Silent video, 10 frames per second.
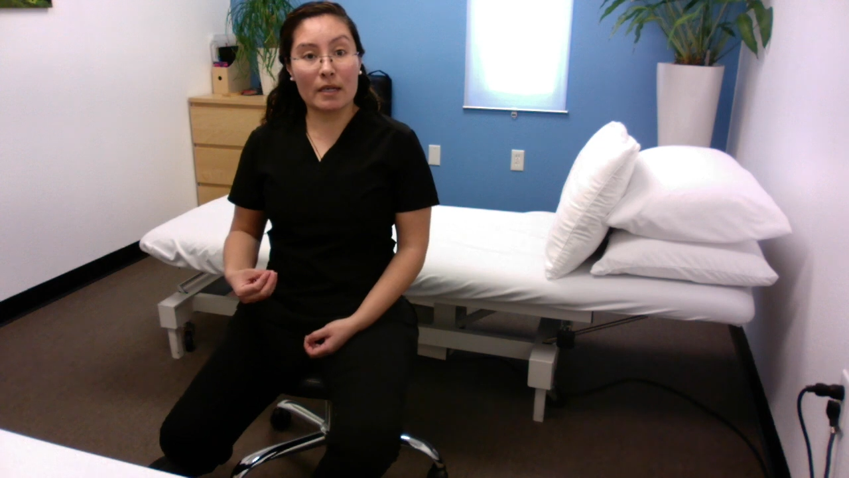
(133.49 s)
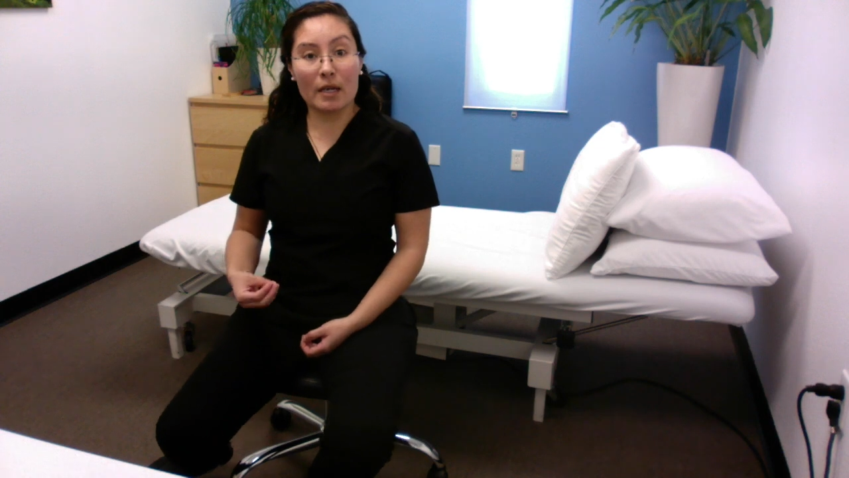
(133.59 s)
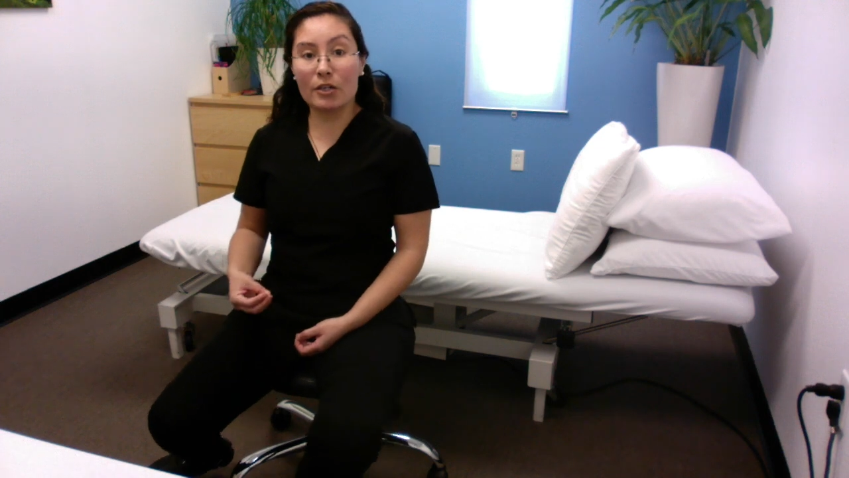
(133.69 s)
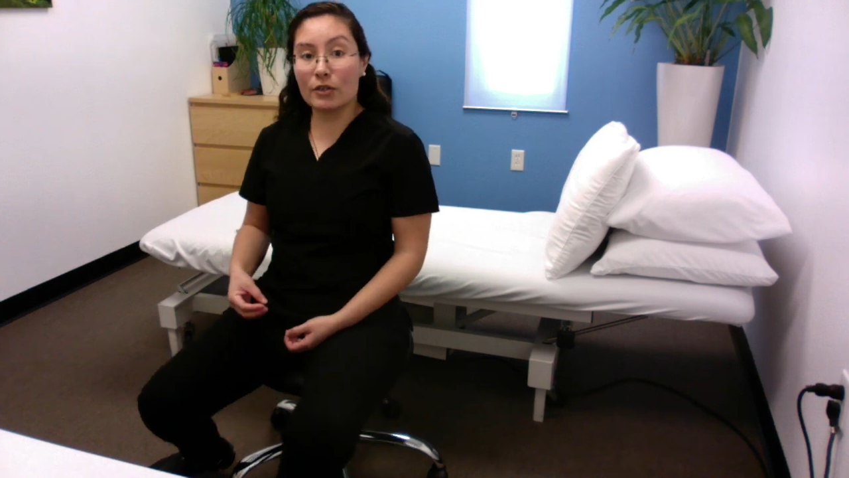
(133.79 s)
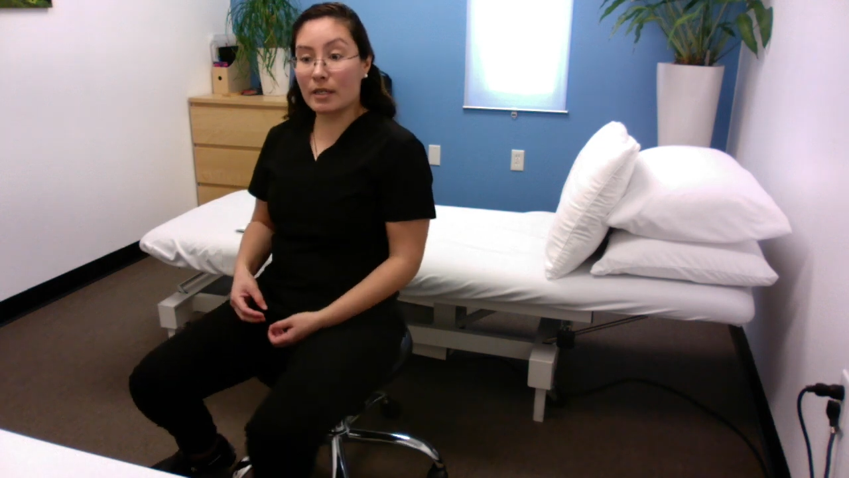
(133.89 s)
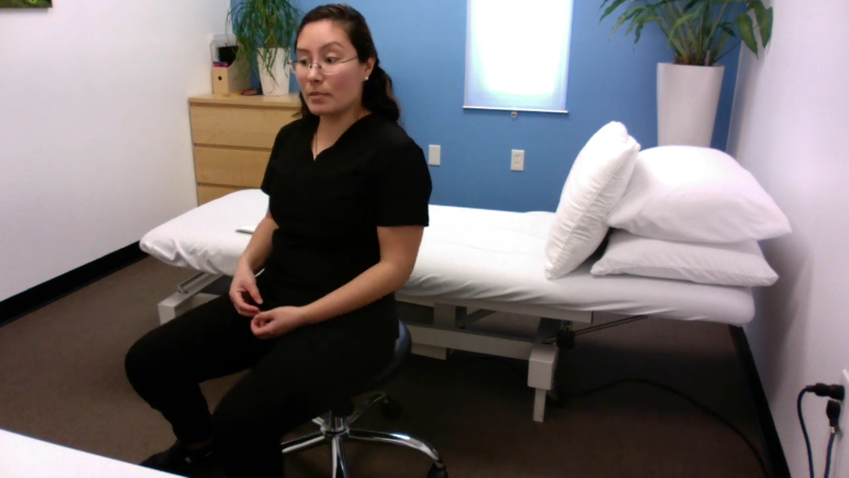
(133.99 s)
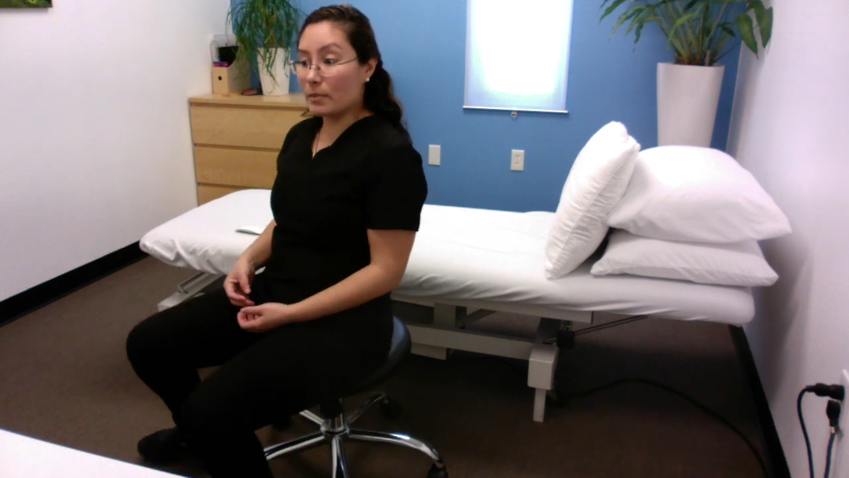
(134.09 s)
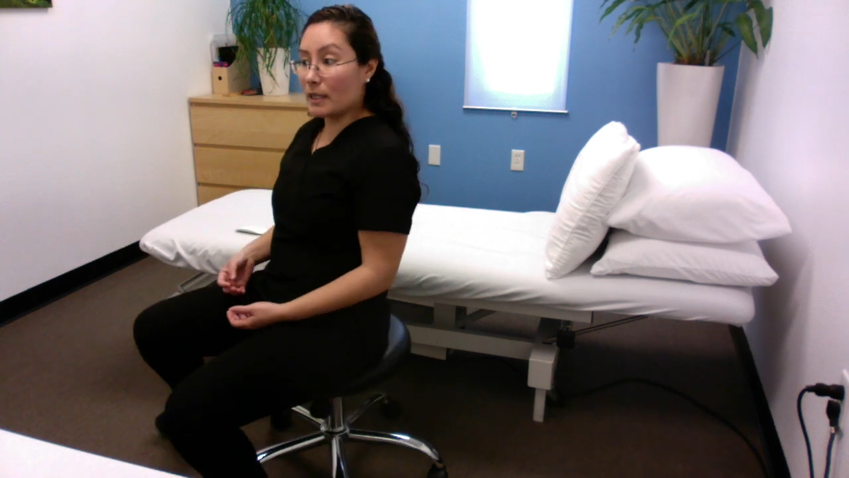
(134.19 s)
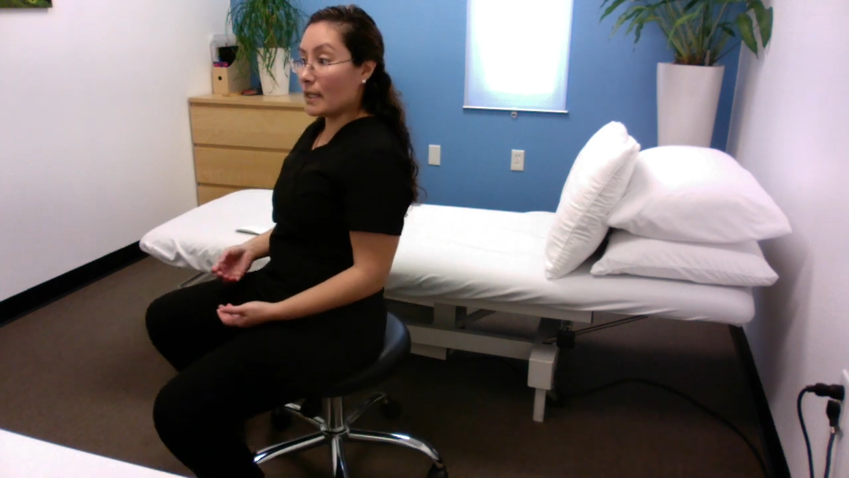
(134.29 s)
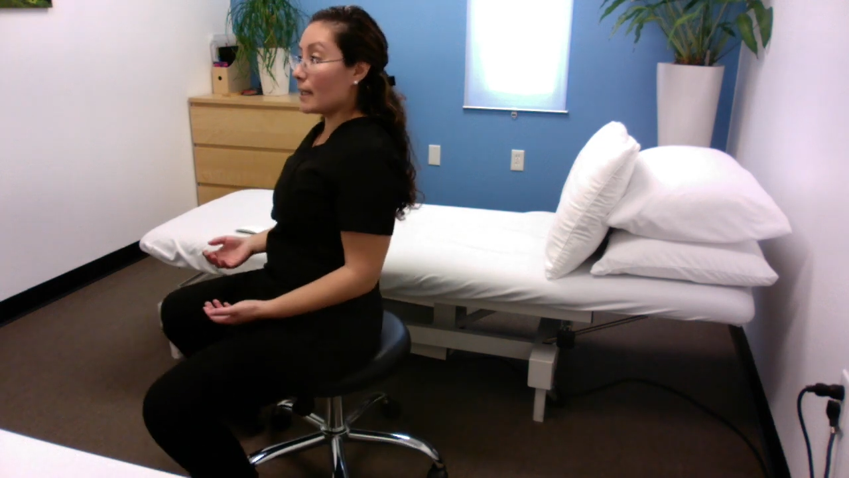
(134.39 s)
And you can
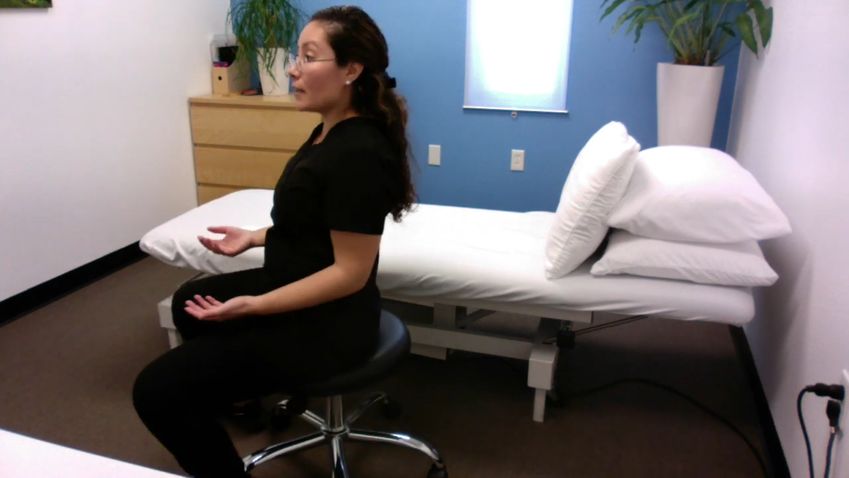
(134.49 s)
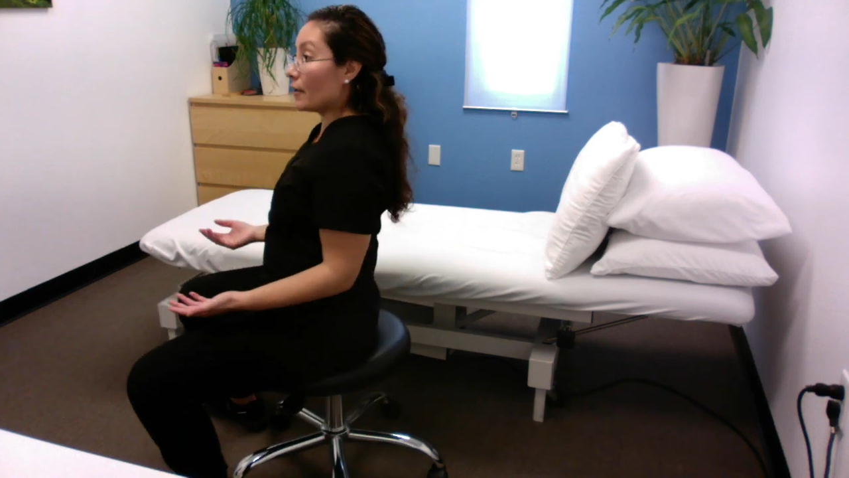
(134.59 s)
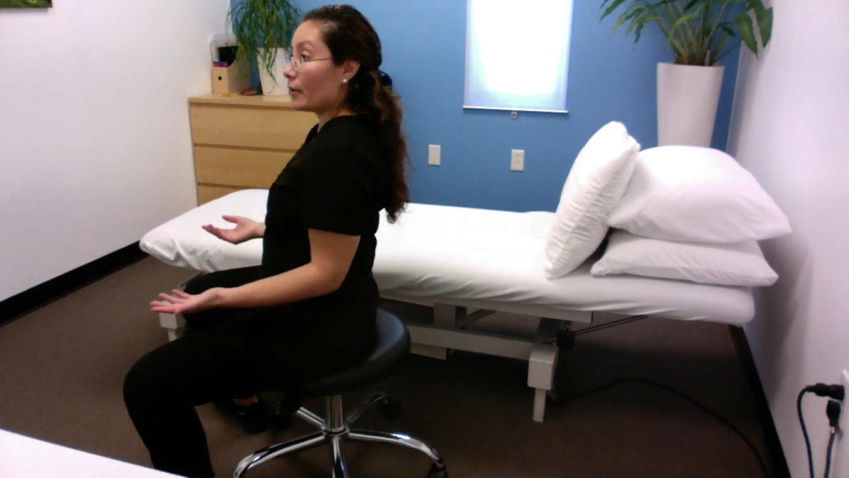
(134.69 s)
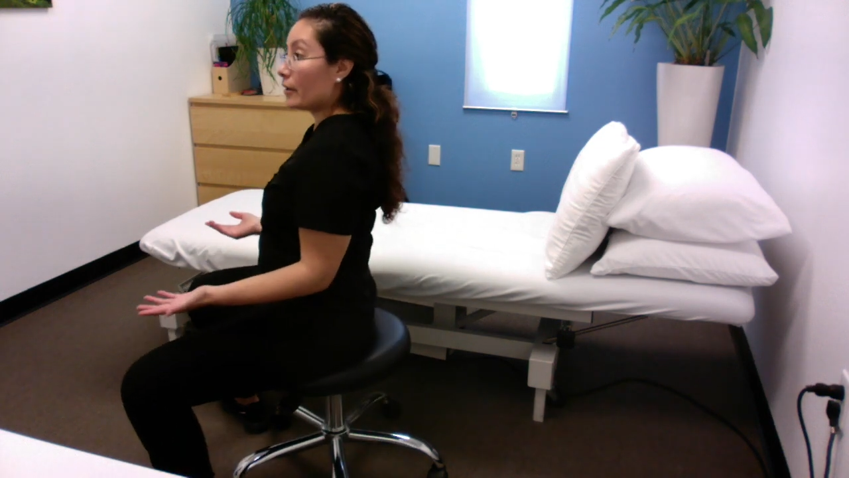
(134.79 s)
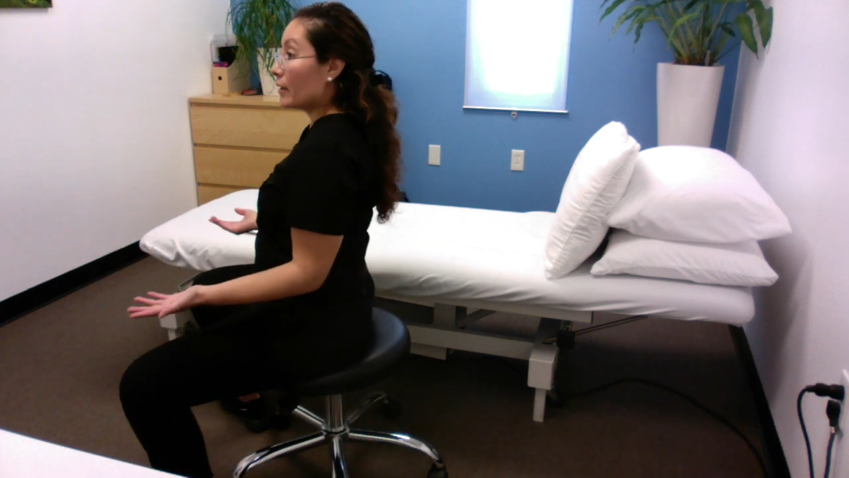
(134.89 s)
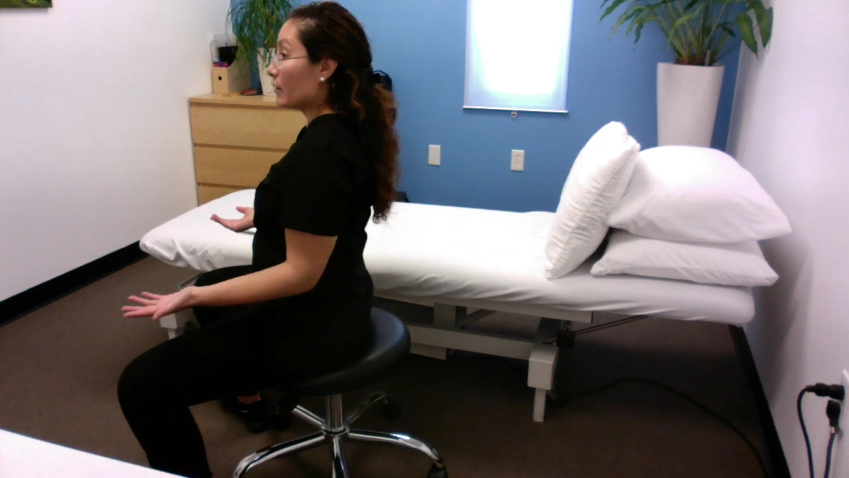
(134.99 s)
be here